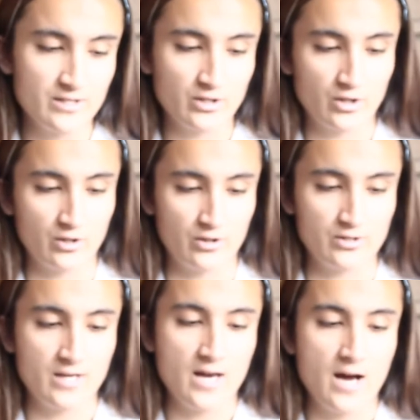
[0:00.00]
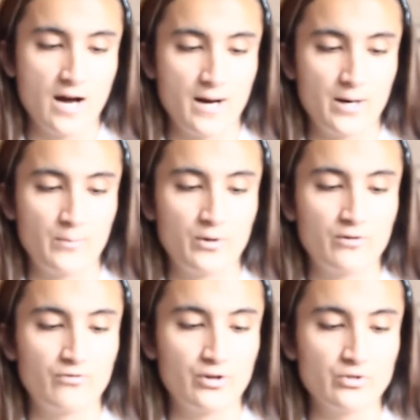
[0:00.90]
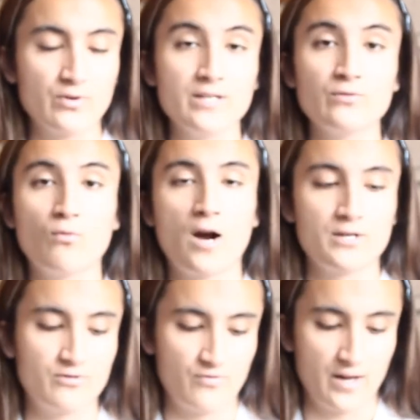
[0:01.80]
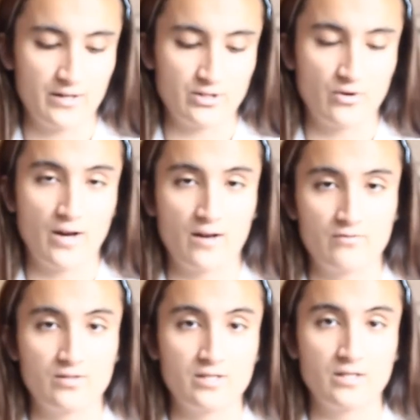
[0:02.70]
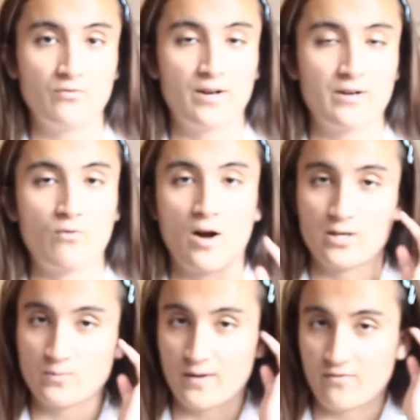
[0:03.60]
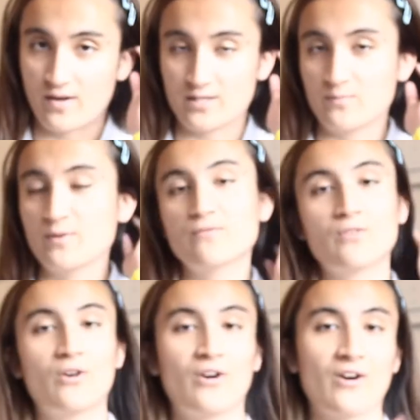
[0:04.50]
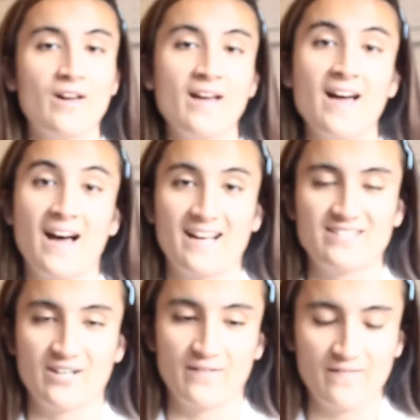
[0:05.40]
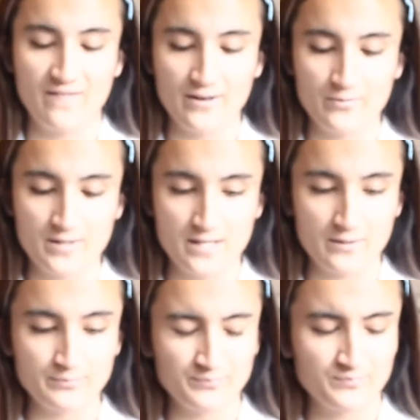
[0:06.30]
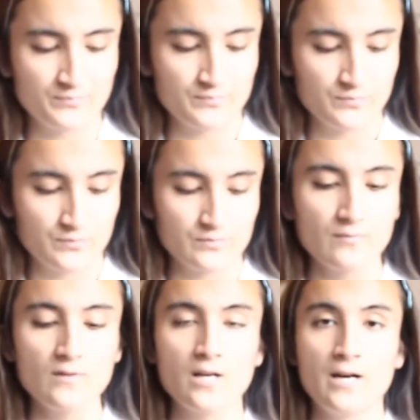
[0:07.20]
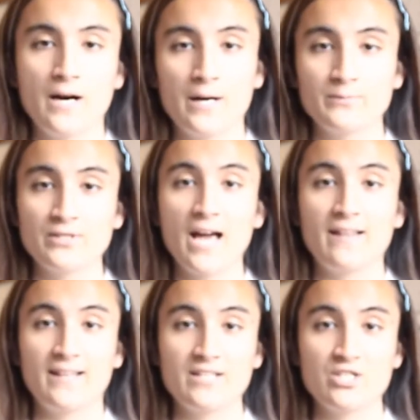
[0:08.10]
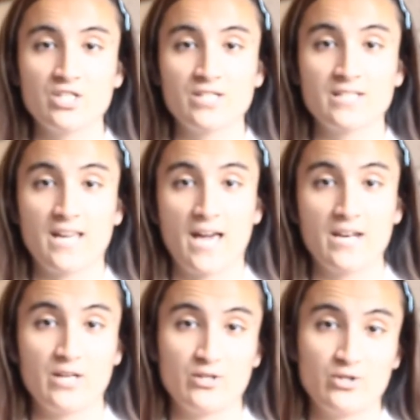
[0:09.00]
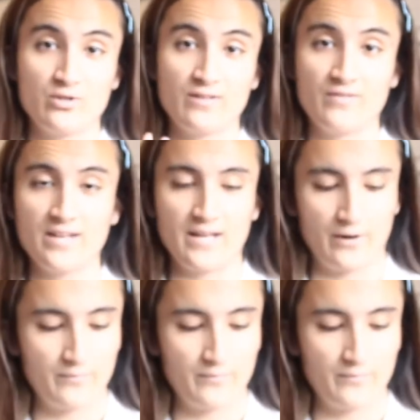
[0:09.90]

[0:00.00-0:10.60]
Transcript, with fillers: hers. Her first one is wash face, so I obviously already washed my face before I started filming. So yeah, let's just get into the video.